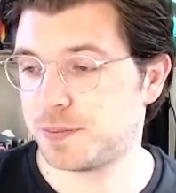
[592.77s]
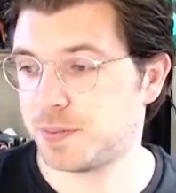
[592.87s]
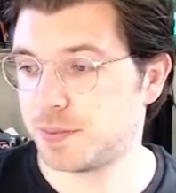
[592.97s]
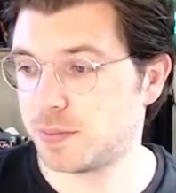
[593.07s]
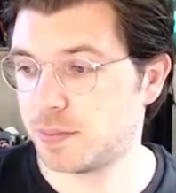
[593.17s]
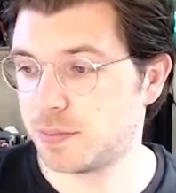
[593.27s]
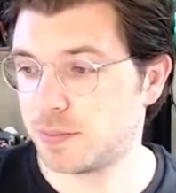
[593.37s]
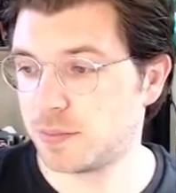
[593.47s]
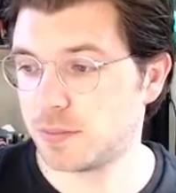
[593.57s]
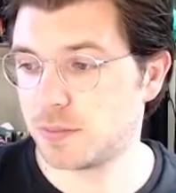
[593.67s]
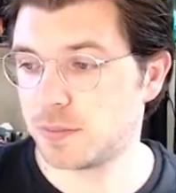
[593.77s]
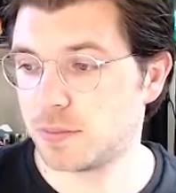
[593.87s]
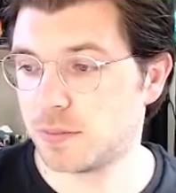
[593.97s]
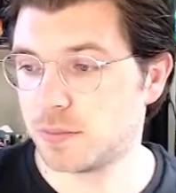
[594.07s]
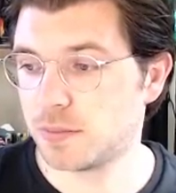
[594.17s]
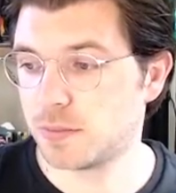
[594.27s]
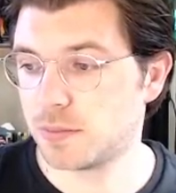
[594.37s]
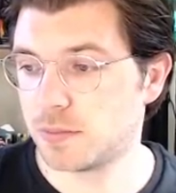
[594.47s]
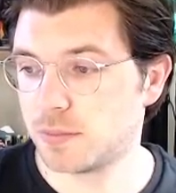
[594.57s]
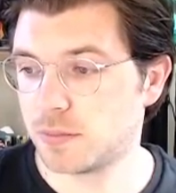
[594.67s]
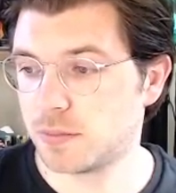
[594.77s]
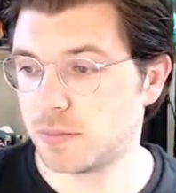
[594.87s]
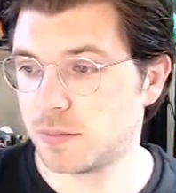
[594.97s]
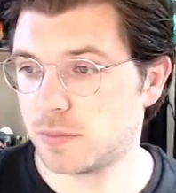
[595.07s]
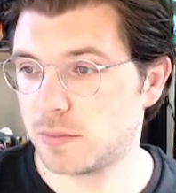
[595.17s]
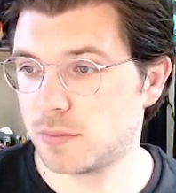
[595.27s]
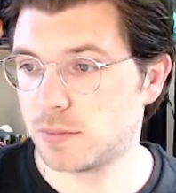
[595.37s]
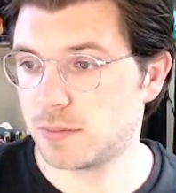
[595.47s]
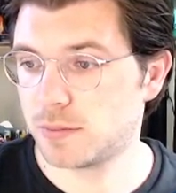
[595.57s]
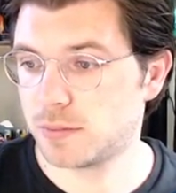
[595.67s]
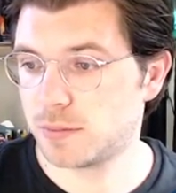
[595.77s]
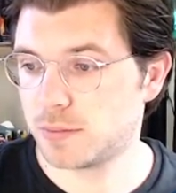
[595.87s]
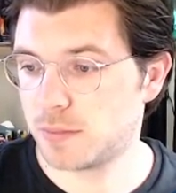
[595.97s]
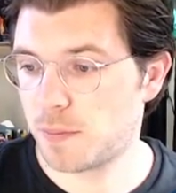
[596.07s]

Nobody speaks.